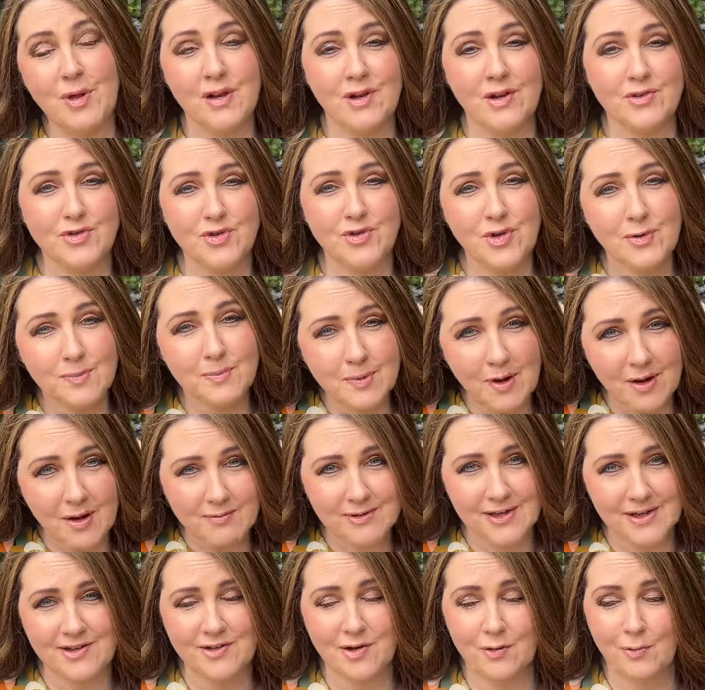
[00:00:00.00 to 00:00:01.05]
And I do buy
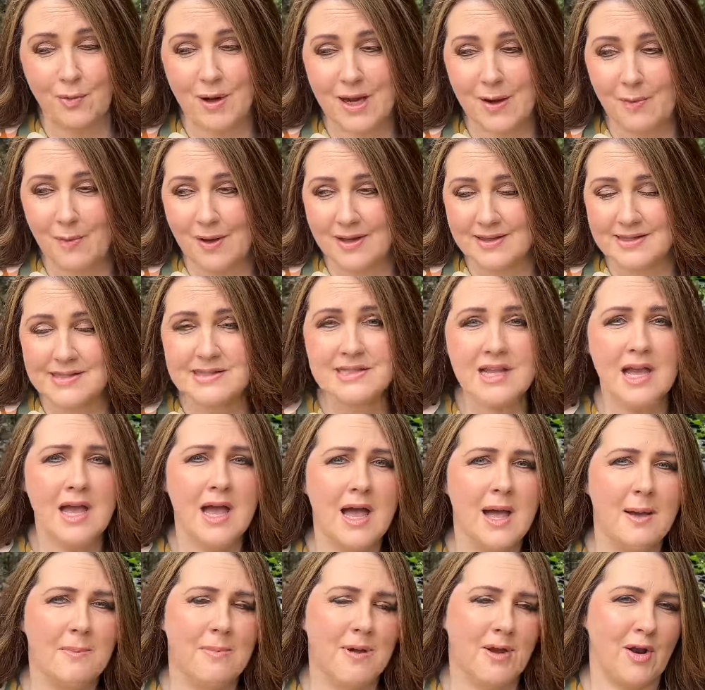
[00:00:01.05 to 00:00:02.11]
ready-to-wear ones,
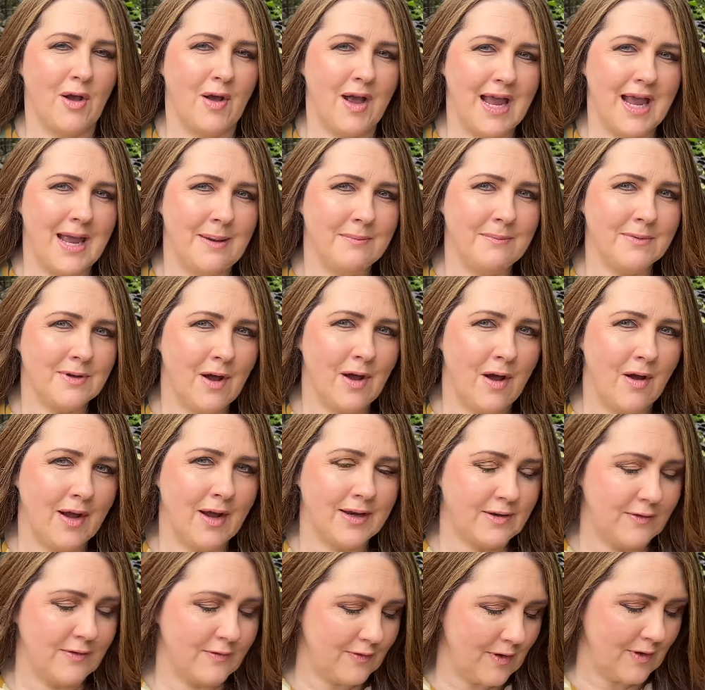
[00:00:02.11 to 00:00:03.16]
but I am
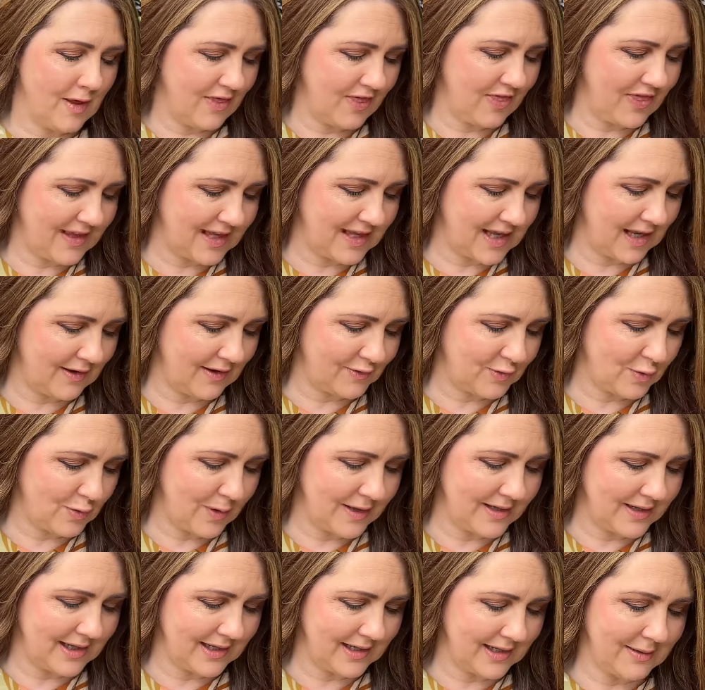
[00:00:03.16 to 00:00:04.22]
kind of thinking of
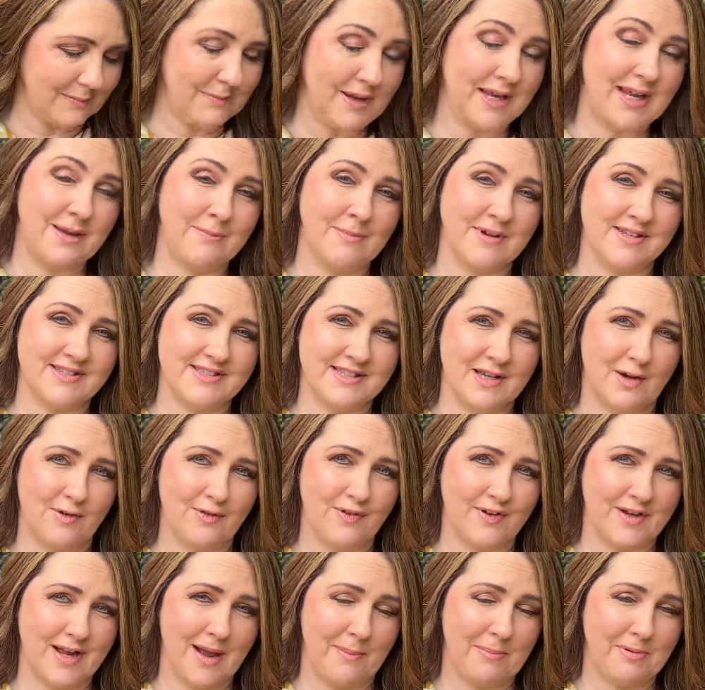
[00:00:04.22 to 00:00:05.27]
tweaking and making myself
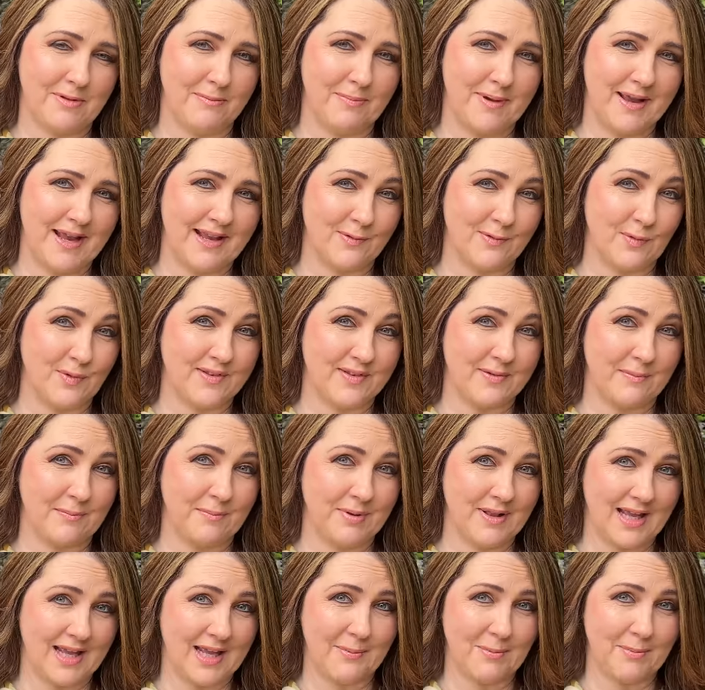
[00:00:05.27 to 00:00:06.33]
a couple of pairs with some
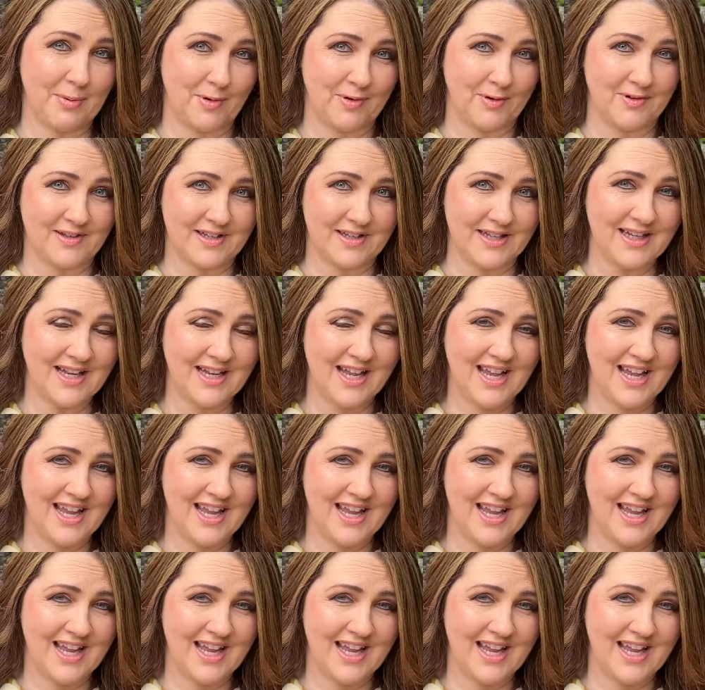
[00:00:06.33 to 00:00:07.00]
black Ponte.